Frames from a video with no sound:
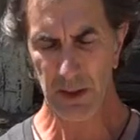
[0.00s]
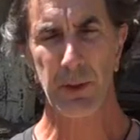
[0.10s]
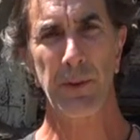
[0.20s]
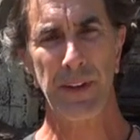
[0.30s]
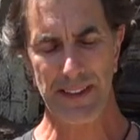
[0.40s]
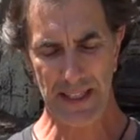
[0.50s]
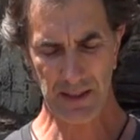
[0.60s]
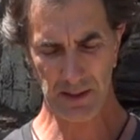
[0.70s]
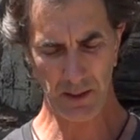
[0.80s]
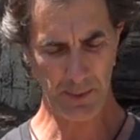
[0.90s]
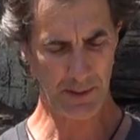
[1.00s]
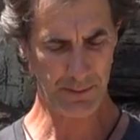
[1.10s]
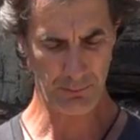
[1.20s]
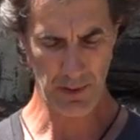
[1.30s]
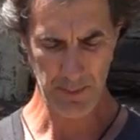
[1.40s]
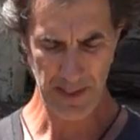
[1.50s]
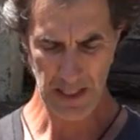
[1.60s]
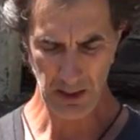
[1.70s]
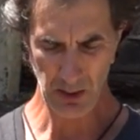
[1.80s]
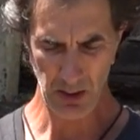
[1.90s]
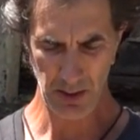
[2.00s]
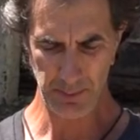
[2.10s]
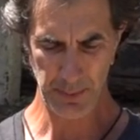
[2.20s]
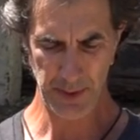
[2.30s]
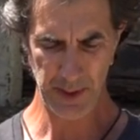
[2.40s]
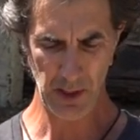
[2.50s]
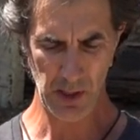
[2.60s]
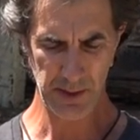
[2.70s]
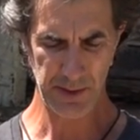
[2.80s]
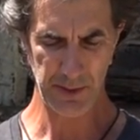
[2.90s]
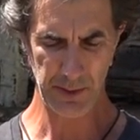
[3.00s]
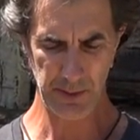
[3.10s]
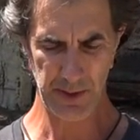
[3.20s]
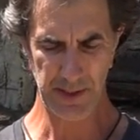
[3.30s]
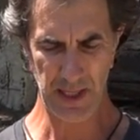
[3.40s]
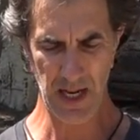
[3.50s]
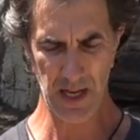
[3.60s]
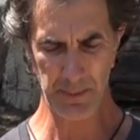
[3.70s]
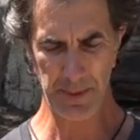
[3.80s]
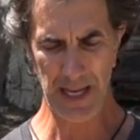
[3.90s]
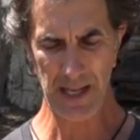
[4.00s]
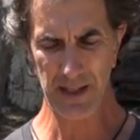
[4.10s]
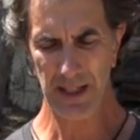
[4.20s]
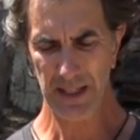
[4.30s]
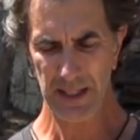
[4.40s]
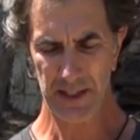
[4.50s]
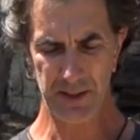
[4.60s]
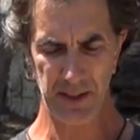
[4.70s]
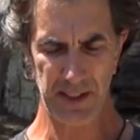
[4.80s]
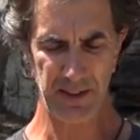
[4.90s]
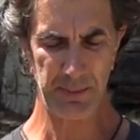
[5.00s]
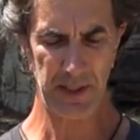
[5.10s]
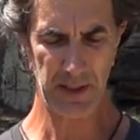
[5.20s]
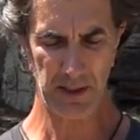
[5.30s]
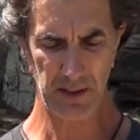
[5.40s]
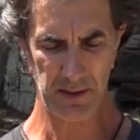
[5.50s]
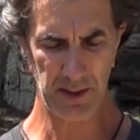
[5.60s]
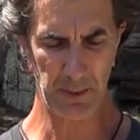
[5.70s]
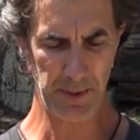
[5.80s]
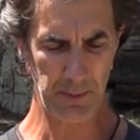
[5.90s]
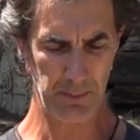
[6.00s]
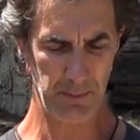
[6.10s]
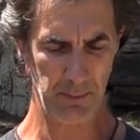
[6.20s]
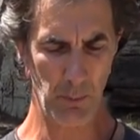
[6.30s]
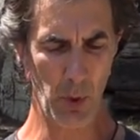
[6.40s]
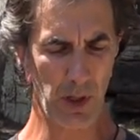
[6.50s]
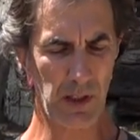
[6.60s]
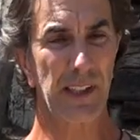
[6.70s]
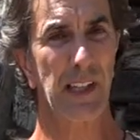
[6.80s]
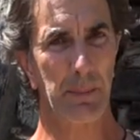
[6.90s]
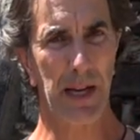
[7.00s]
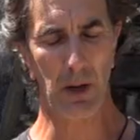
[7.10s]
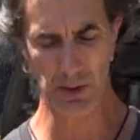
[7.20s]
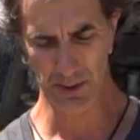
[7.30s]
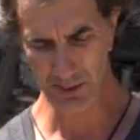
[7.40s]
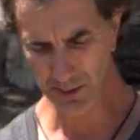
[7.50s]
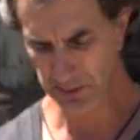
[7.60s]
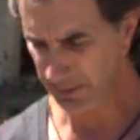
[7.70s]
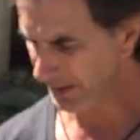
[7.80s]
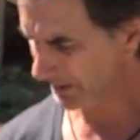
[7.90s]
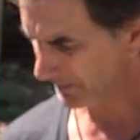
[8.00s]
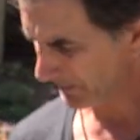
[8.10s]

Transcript: So if I take a little bit of rubbing alcohol and put it onto the cotton pad, it's gonna give me a little bit more cleaning power, so to speak.